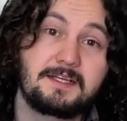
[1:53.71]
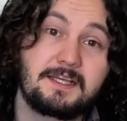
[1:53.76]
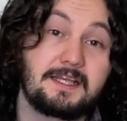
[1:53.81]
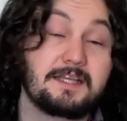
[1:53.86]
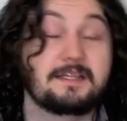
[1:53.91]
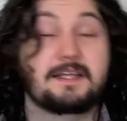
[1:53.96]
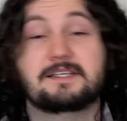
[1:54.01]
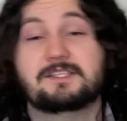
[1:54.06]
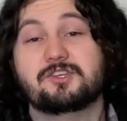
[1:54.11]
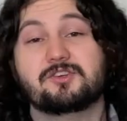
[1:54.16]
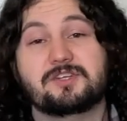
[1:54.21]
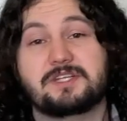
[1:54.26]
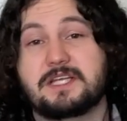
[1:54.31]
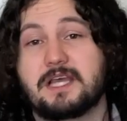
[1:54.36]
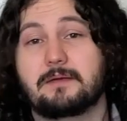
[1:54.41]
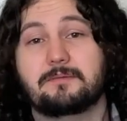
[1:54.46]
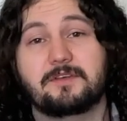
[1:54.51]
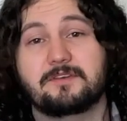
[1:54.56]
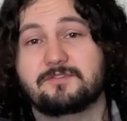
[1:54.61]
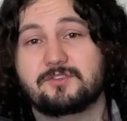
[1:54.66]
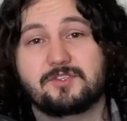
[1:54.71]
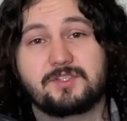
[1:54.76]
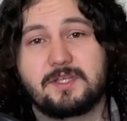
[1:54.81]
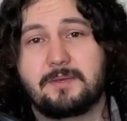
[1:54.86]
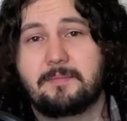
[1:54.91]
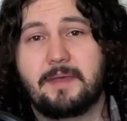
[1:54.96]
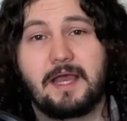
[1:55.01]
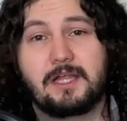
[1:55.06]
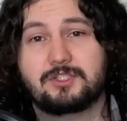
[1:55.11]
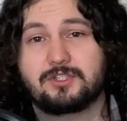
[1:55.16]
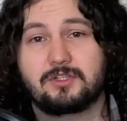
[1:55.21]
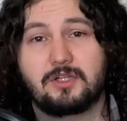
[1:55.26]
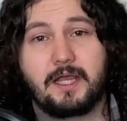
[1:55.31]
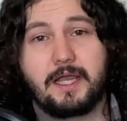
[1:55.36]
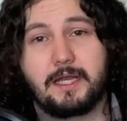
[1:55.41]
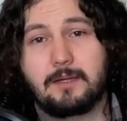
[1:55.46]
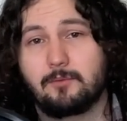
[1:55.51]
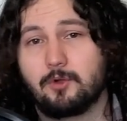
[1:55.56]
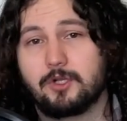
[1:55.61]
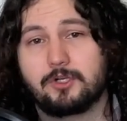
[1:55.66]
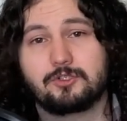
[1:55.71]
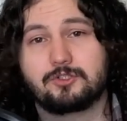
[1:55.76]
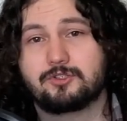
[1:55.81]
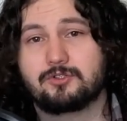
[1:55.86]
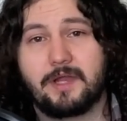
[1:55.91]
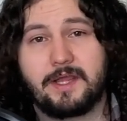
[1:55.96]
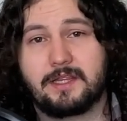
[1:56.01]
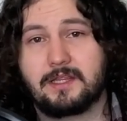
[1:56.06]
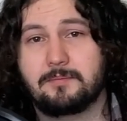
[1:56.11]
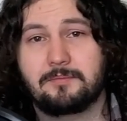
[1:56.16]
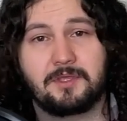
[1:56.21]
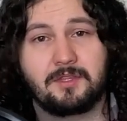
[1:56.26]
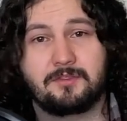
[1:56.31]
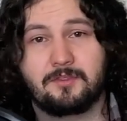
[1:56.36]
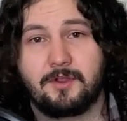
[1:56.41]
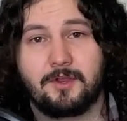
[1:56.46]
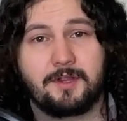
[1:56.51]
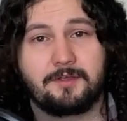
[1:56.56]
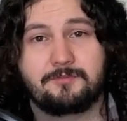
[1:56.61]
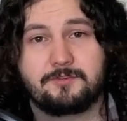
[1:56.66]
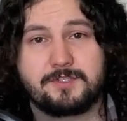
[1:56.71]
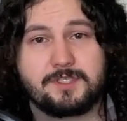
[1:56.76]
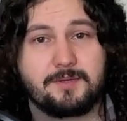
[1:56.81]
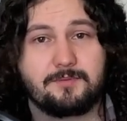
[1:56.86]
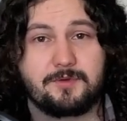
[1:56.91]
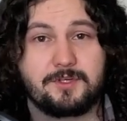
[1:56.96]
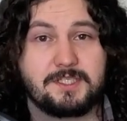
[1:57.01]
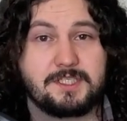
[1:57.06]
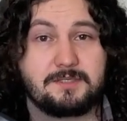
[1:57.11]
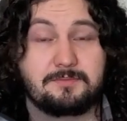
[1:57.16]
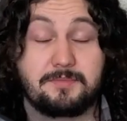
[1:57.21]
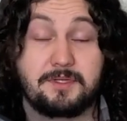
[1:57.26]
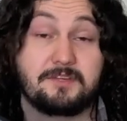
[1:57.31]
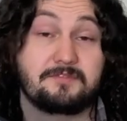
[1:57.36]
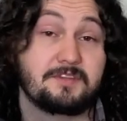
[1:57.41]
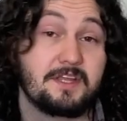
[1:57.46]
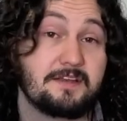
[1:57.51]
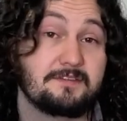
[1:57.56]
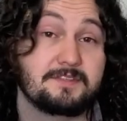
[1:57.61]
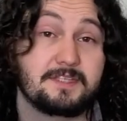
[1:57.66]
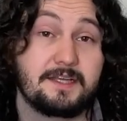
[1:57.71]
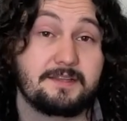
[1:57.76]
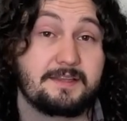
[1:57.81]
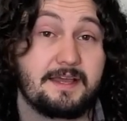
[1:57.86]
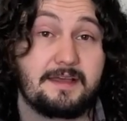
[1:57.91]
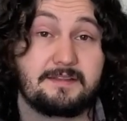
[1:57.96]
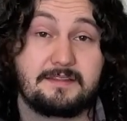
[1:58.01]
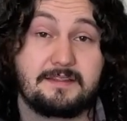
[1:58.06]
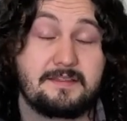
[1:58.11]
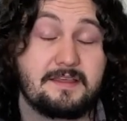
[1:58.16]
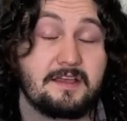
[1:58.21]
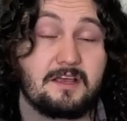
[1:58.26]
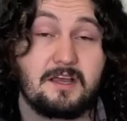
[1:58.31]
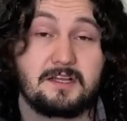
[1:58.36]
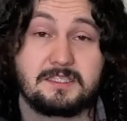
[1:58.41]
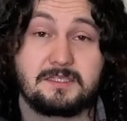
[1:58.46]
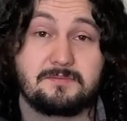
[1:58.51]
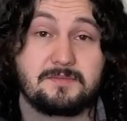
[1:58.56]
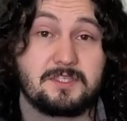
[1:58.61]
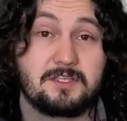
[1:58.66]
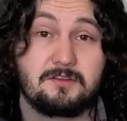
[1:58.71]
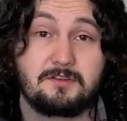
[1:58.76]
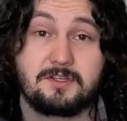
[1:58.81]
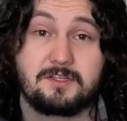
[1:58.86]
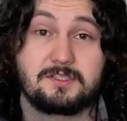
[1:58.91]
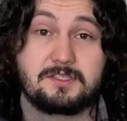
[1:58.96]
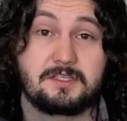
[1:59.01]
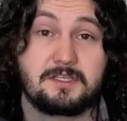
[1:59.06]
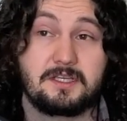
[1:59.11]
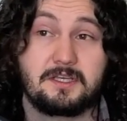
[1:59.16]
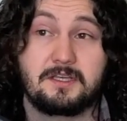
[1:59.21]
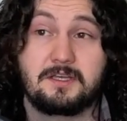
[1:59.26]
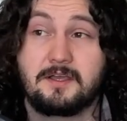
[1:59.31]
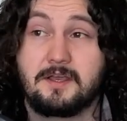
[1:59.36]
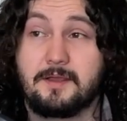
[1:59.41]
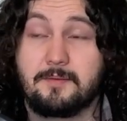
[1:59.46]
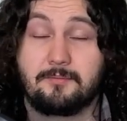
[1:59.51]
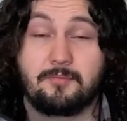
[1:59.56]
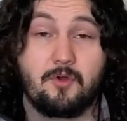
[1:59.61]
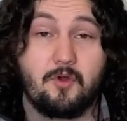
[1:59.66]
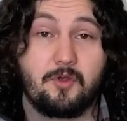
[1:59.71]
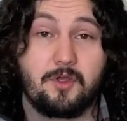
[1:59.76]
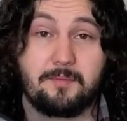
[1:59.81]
Unless your DM gives you some magical item where your strength can be 30 for some reason. But if they've done that, then they got some seriously broken